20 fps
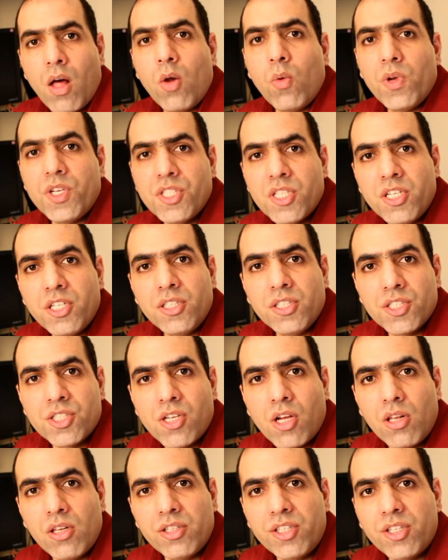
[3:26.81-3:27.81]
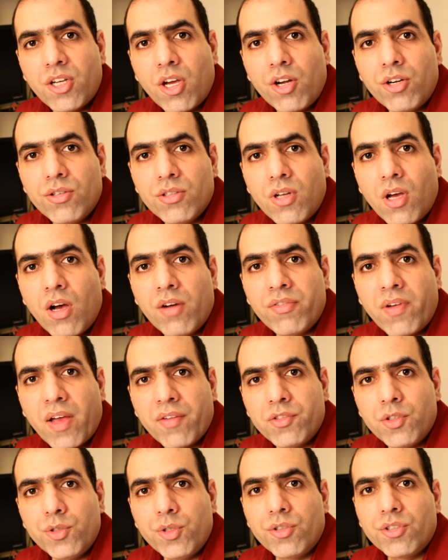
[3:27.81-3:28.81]
Always turn the soldering iron off
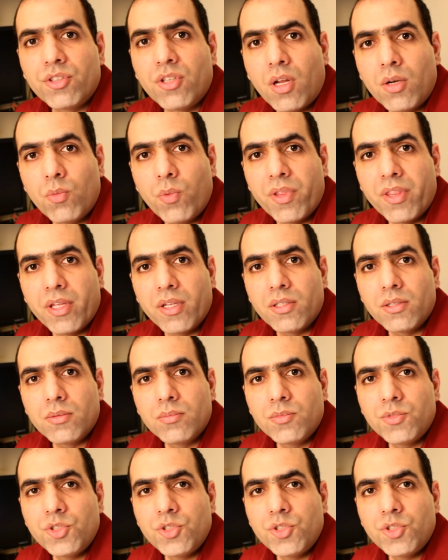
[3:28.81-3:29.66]
after you're done with it.